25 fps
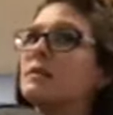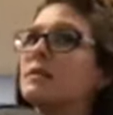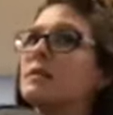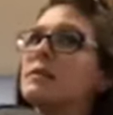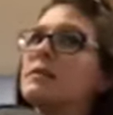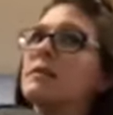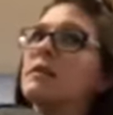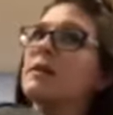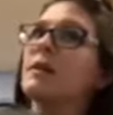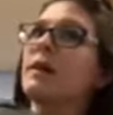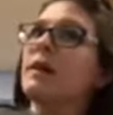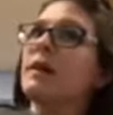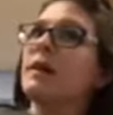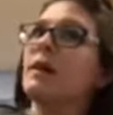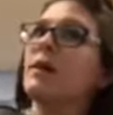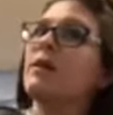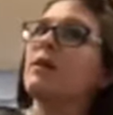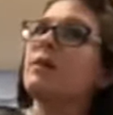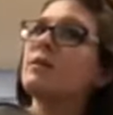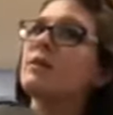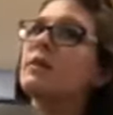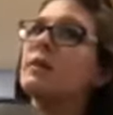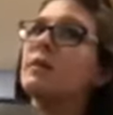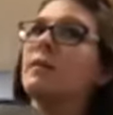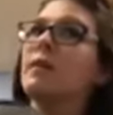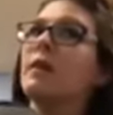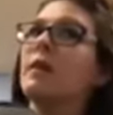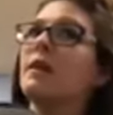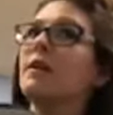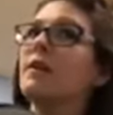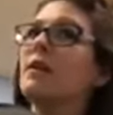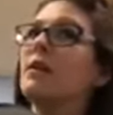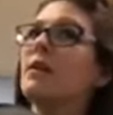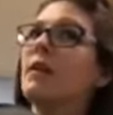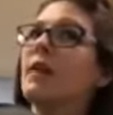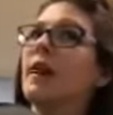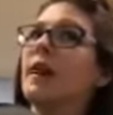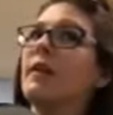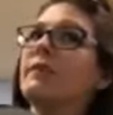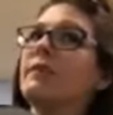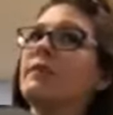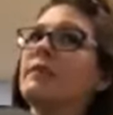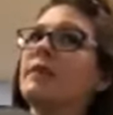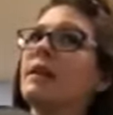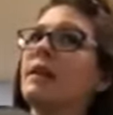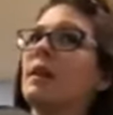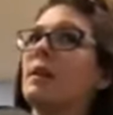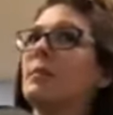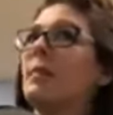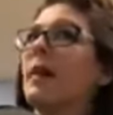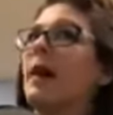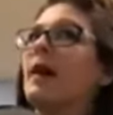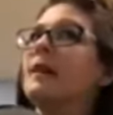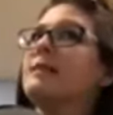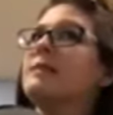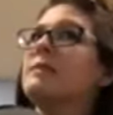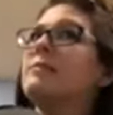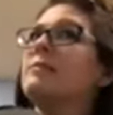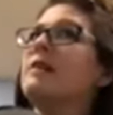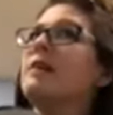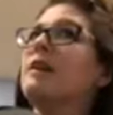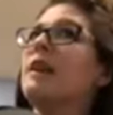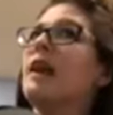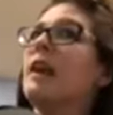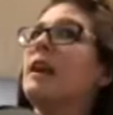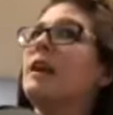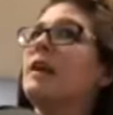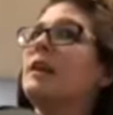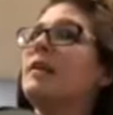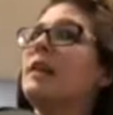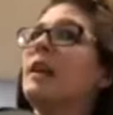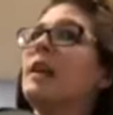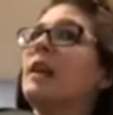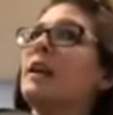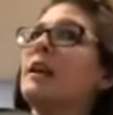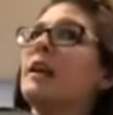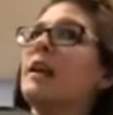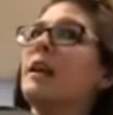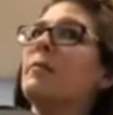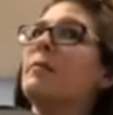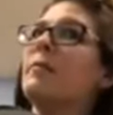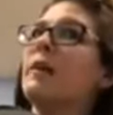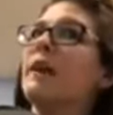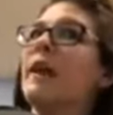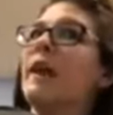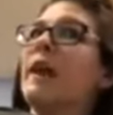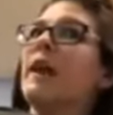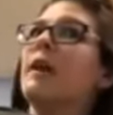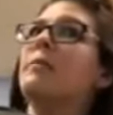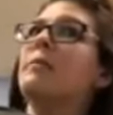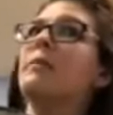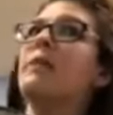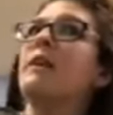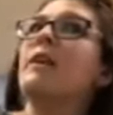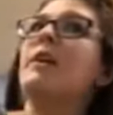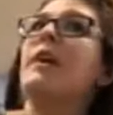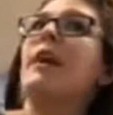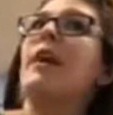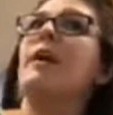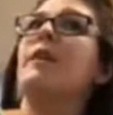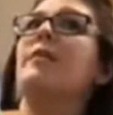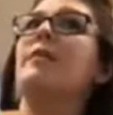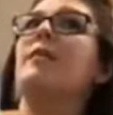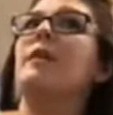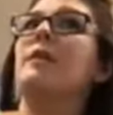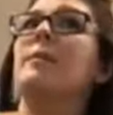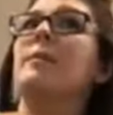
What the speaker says: So I go through and I curl everything I possibly can, and then I get my hand mirror out and I